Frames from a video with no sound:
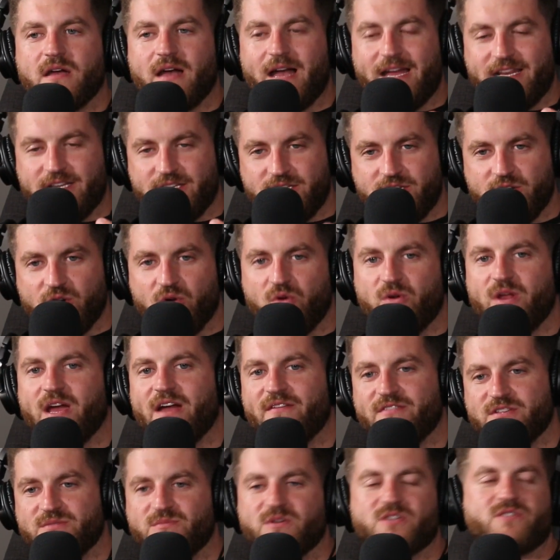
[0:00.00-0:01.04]
I don't
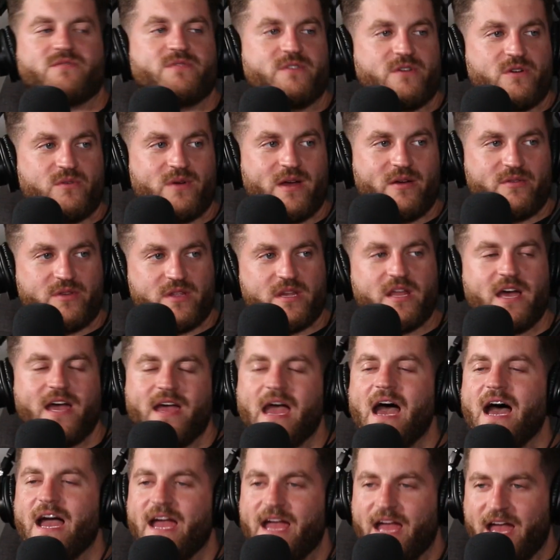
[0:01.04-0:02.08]
have as much fear around it.
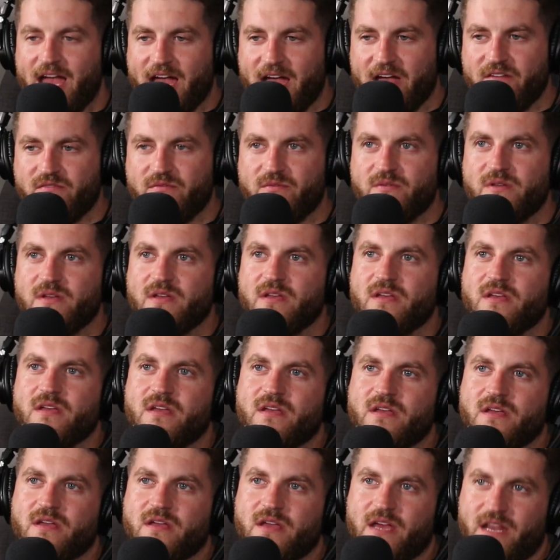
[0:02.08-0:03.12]
I have,
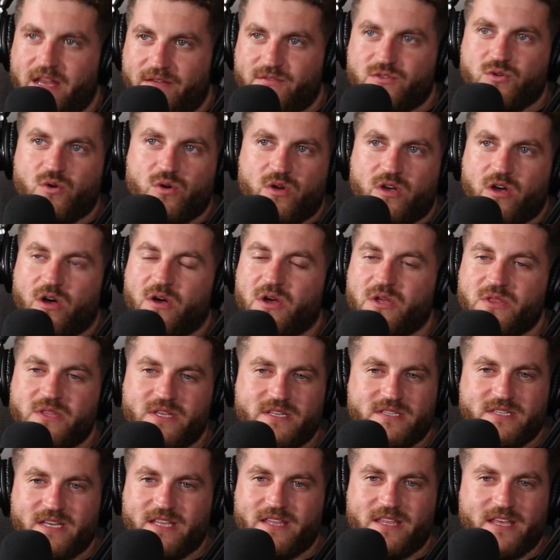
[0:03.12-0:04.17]
and I've told Colin
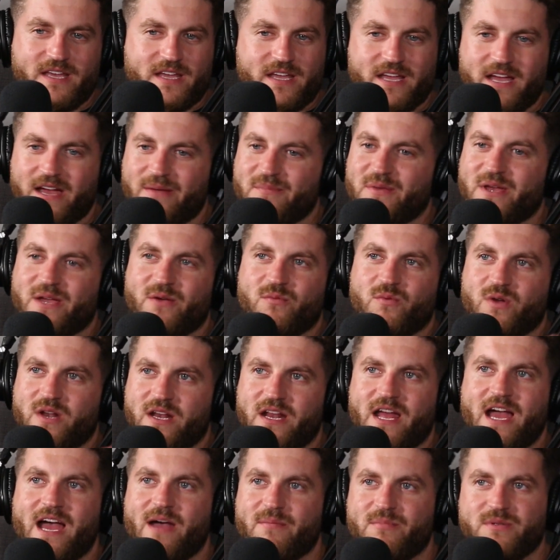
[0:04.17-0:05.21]
this, I think. I'm like, when it
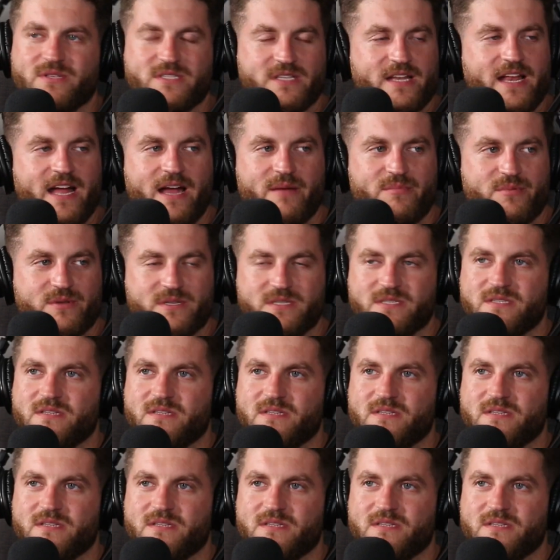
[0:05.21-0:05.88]
happens, it happens.